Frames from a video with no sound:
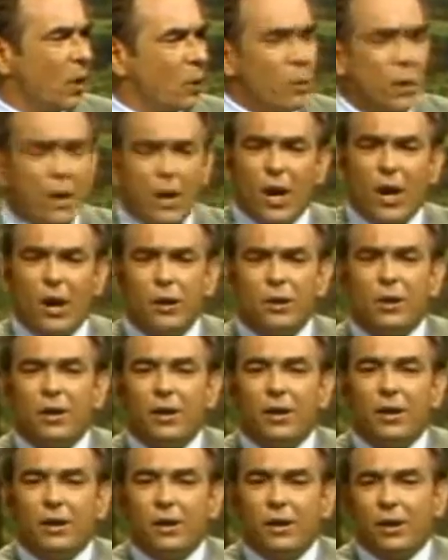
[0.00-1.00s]
We go to
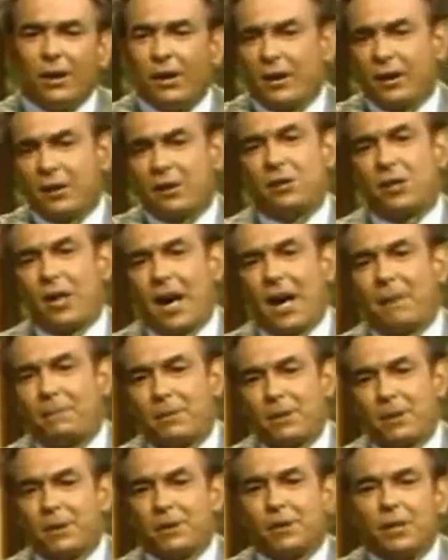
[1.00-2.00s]
the earliest
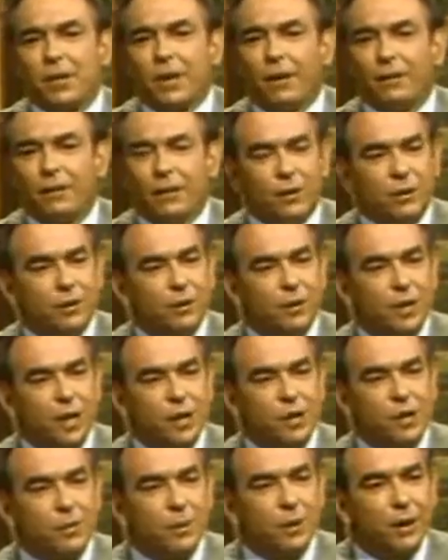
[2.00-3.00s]
chapters of the Old
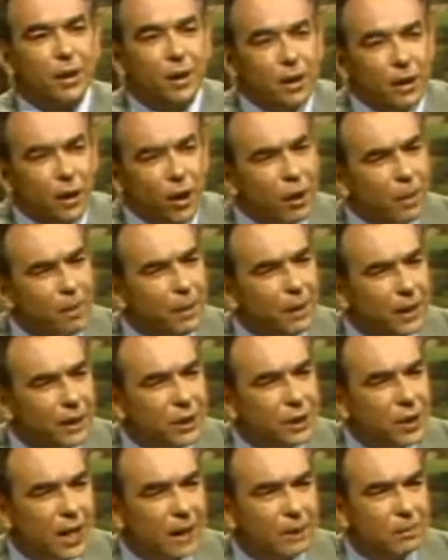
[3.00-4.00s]
Testament, to the opening
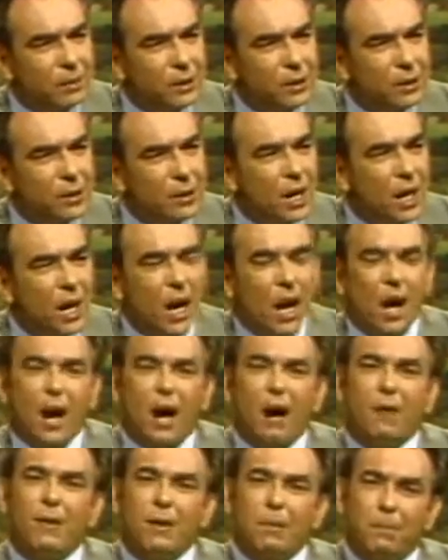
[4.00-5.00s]
chapters
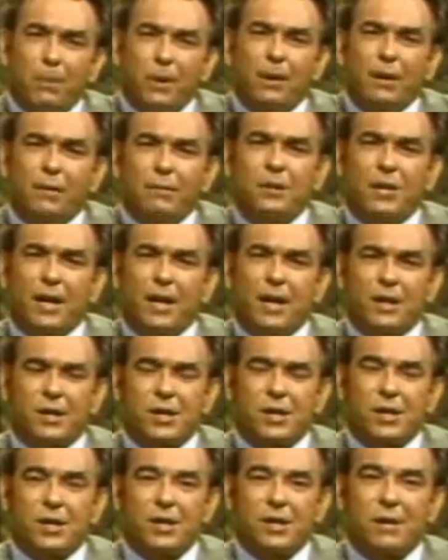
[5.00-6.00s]
of the book of
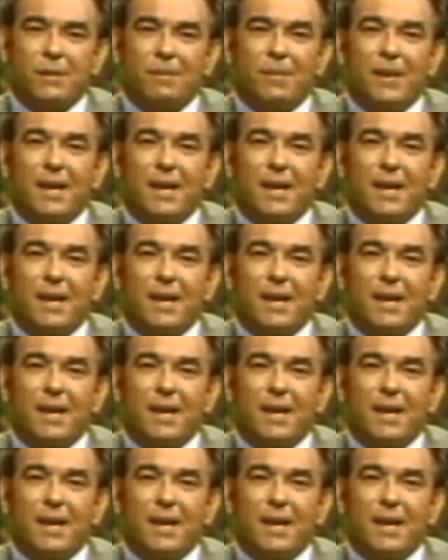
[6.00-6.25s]
Genesis.